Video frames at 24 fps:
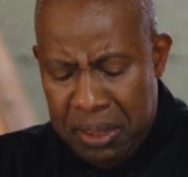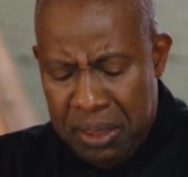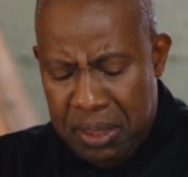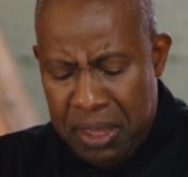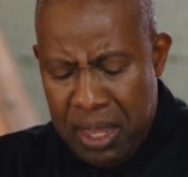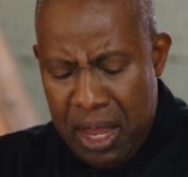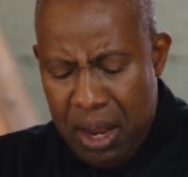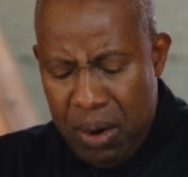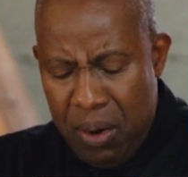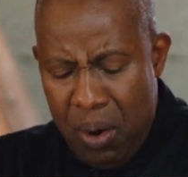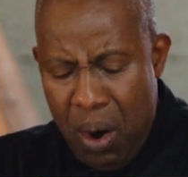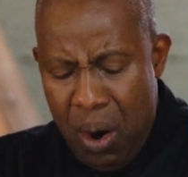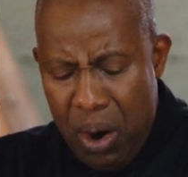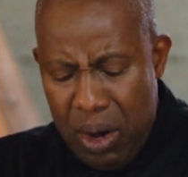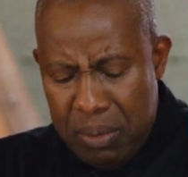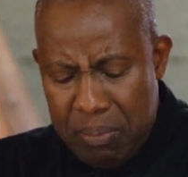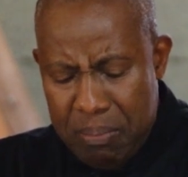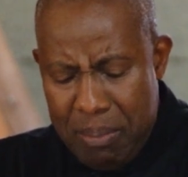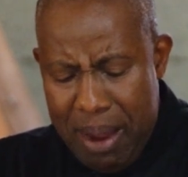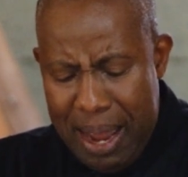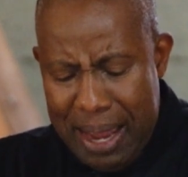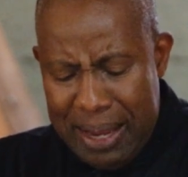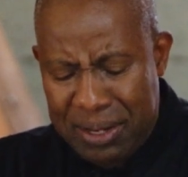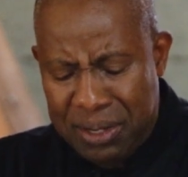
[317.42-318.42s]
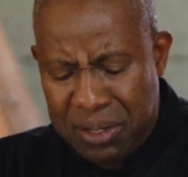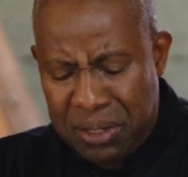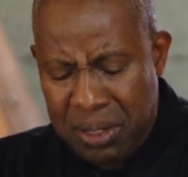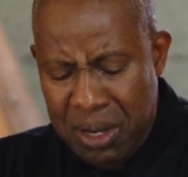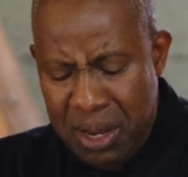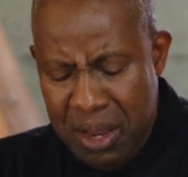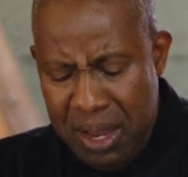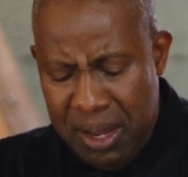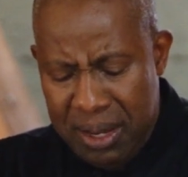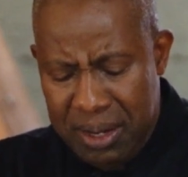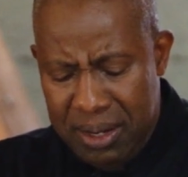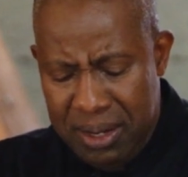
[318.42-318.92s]
Thou art my
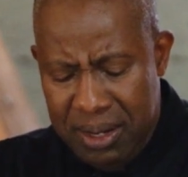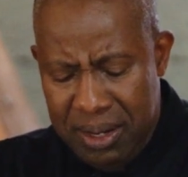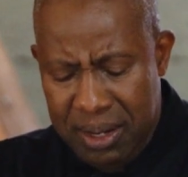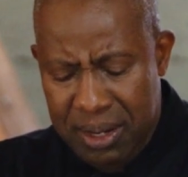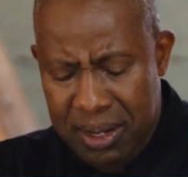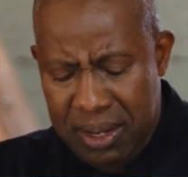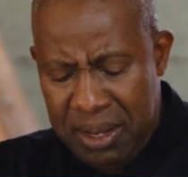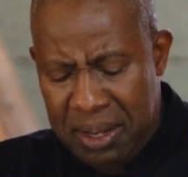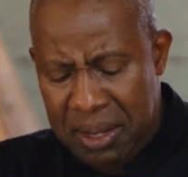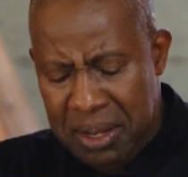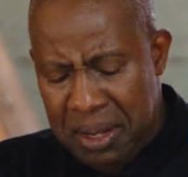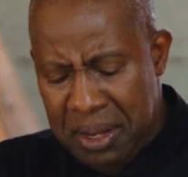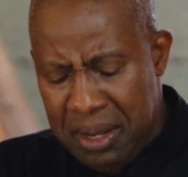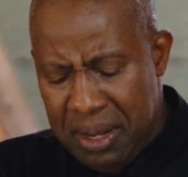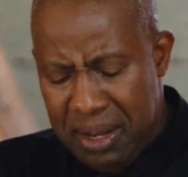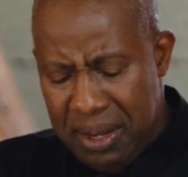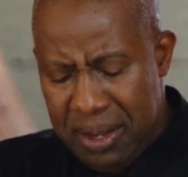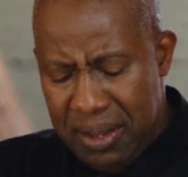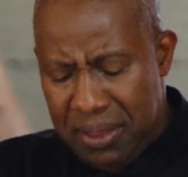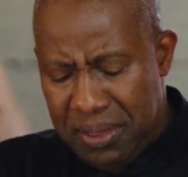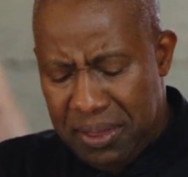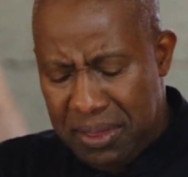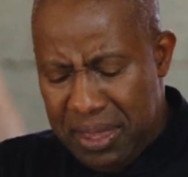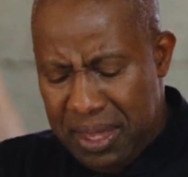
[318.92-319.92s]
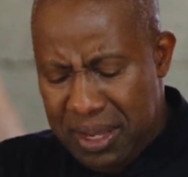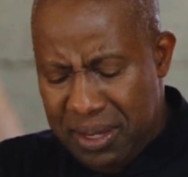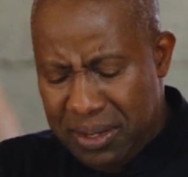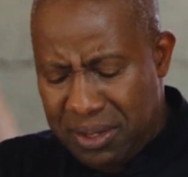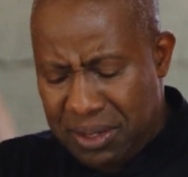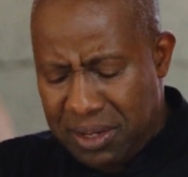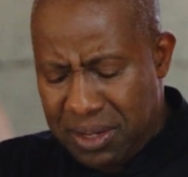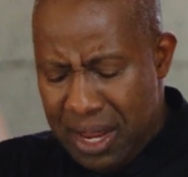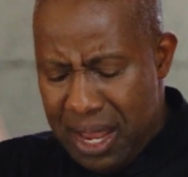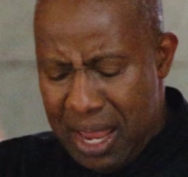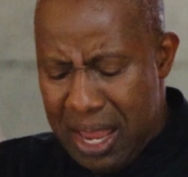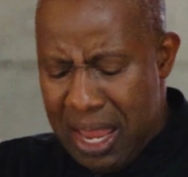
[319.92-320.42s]
son, this
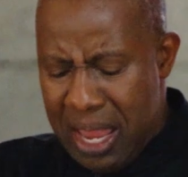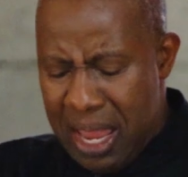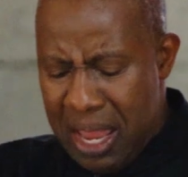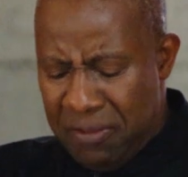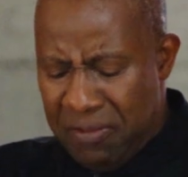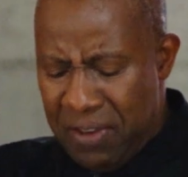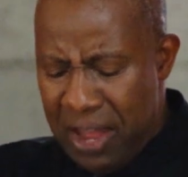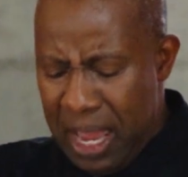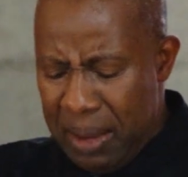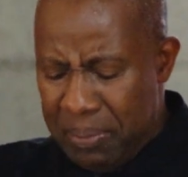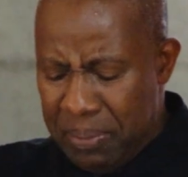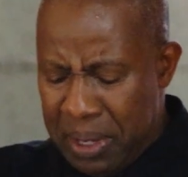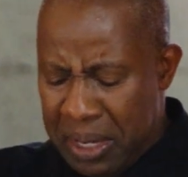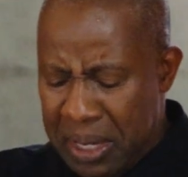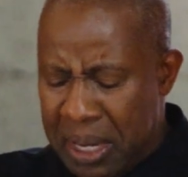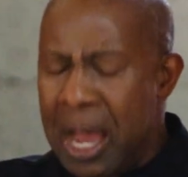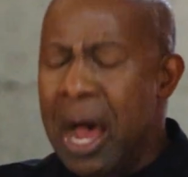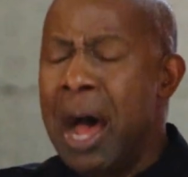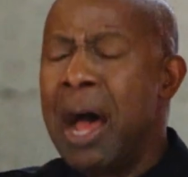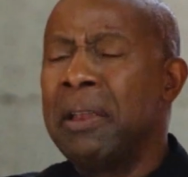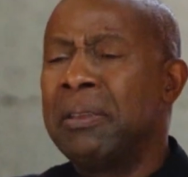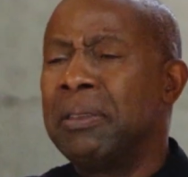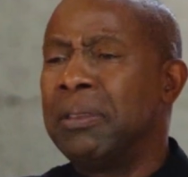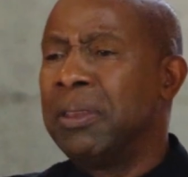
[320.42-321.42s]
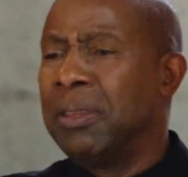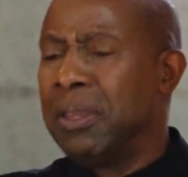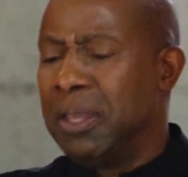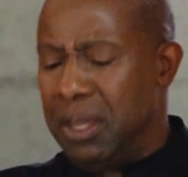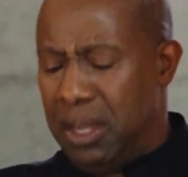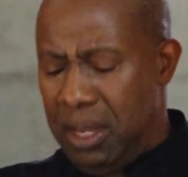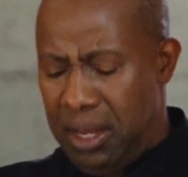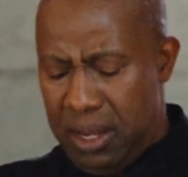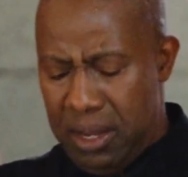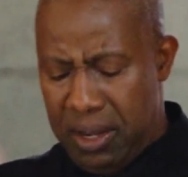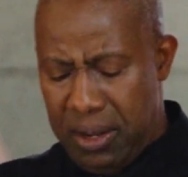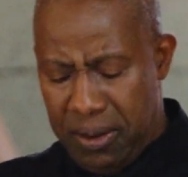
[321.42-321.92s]
day have I begotten
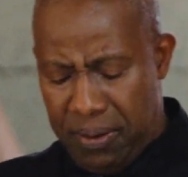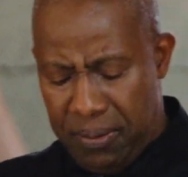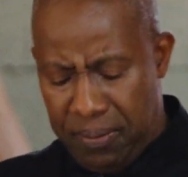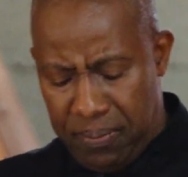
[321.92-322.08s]
thee.